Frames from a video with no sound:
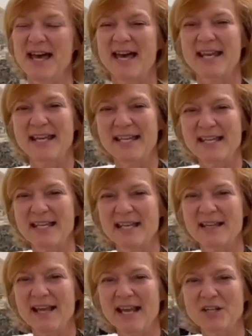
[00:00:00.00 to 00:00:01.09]
that in
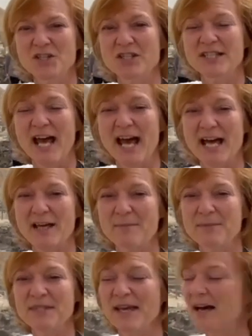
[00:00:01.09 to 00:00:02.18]
ancient times,